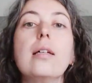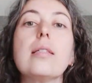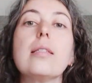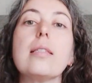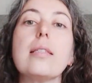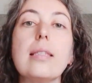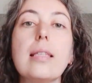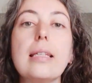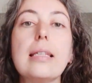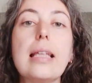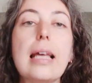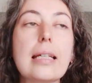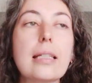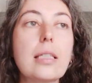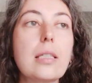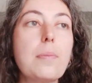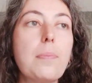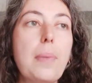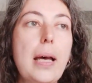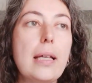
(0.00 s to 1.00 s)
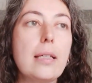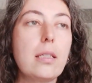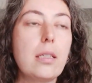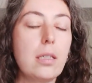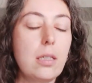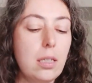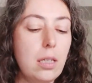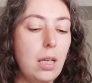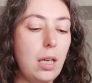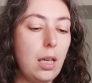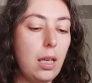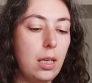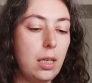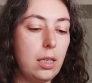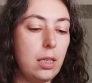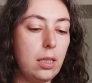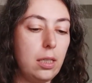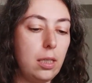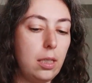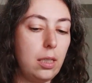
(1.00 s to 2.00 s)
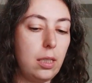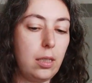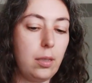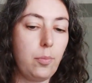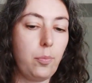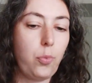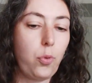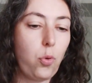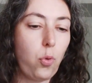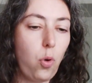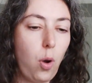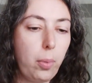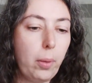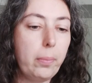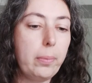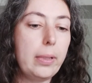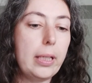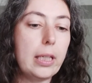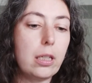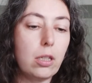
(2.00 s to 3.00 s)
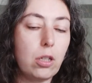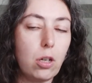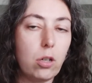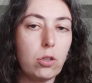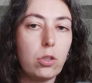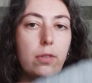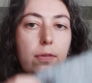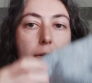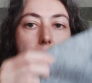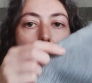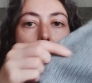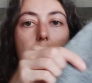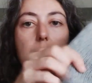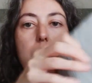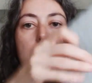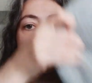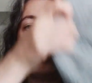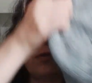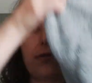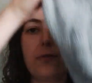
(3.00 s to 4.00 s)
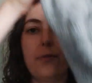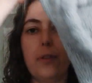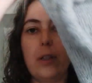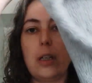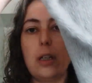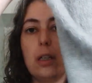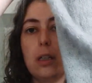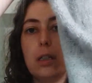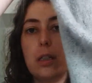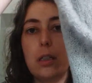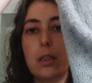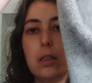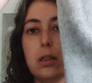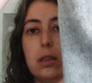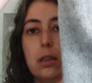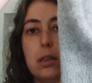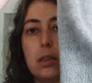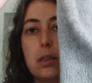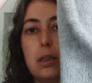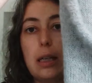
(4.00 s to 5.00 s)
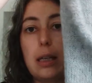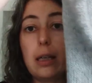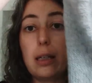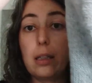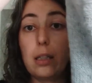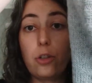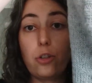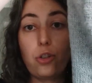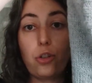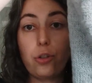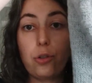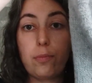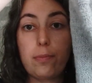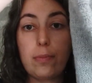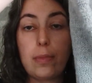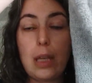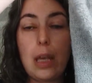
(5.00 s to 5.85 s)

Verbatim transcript: The next pattern is probably not available in uh, English.